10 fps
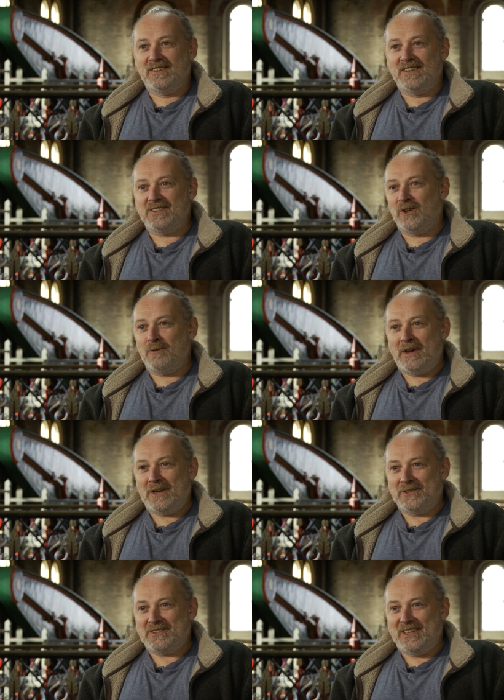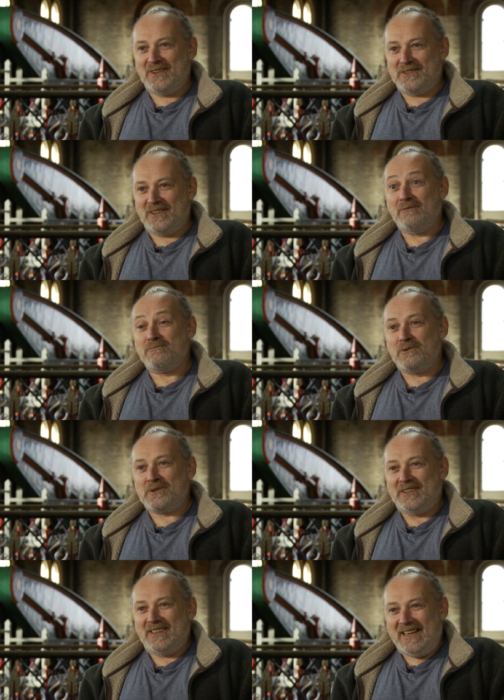It's not about nostalgia,
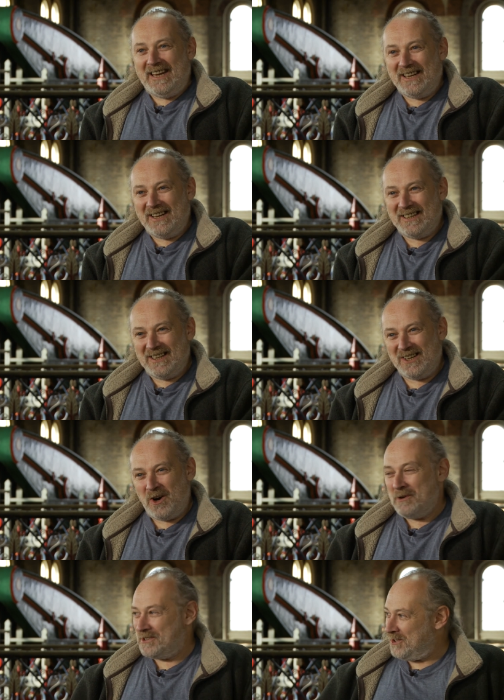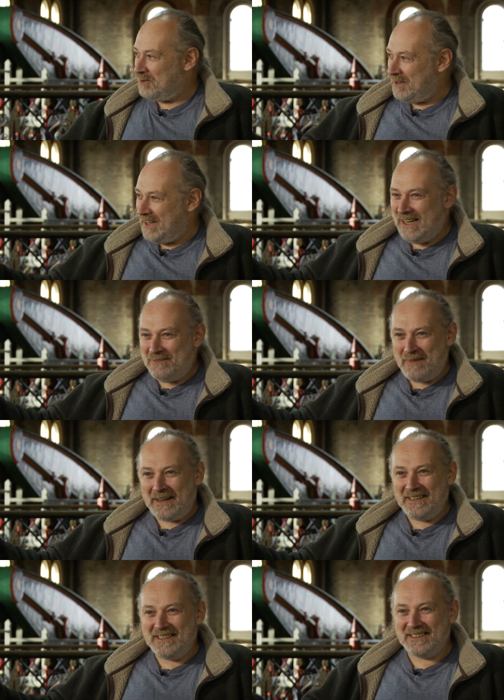unfortunately. We'll still be here
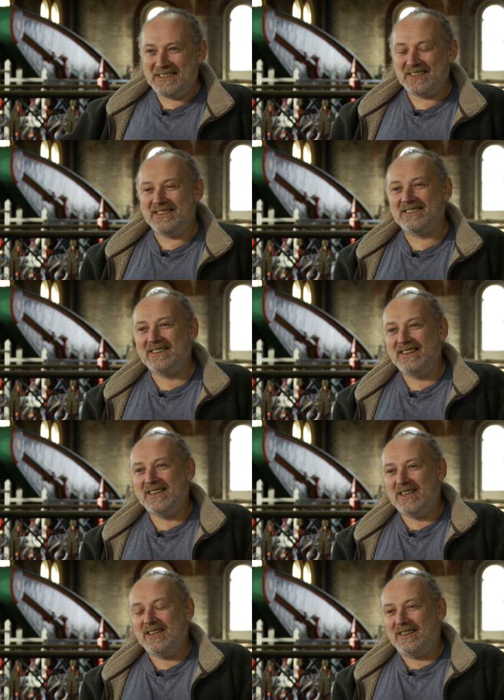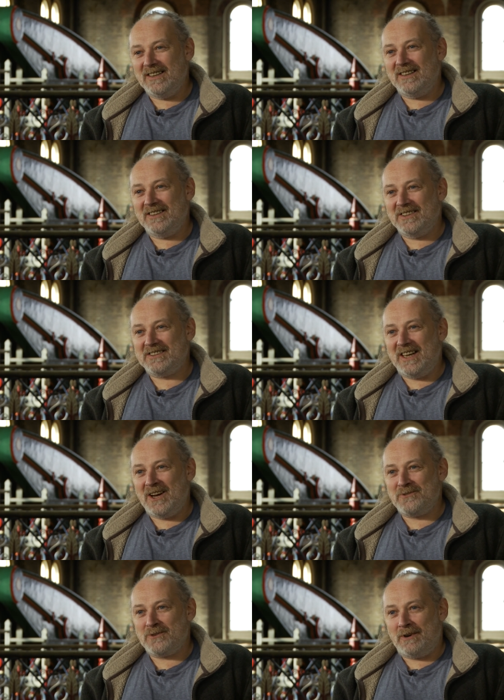manning these engines. Uh,
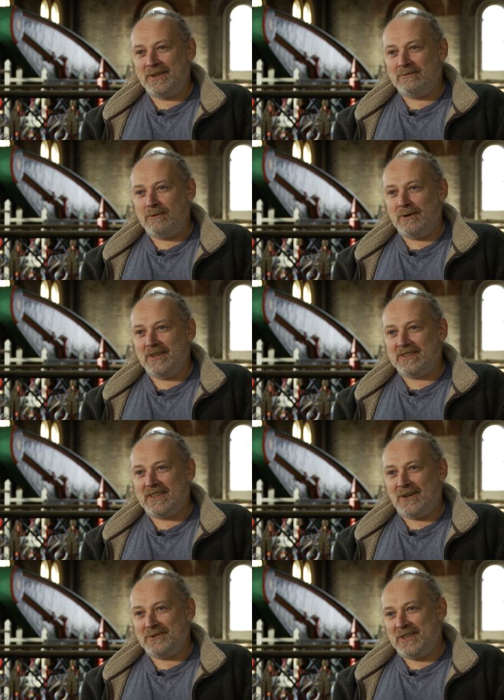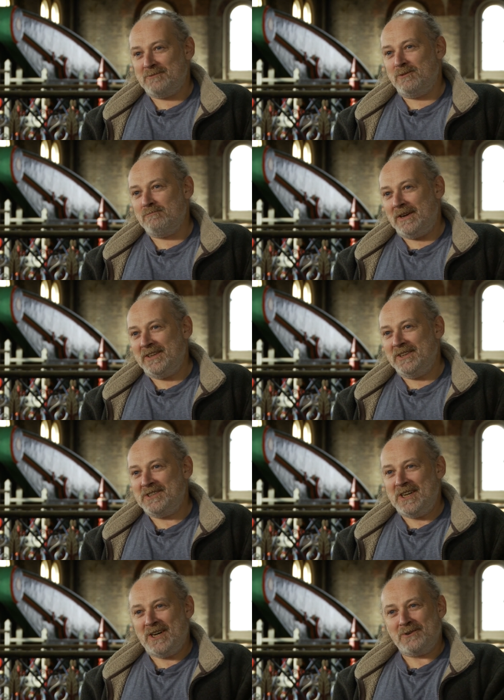nostalgia is wonderful, but nostalgia doesn't put money in the
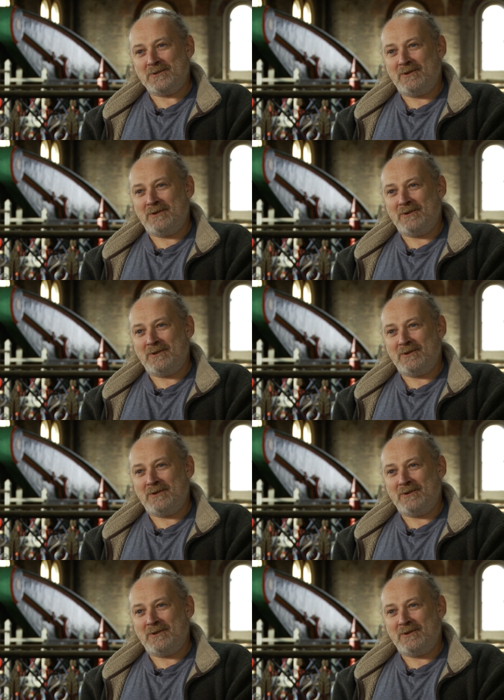shareholders'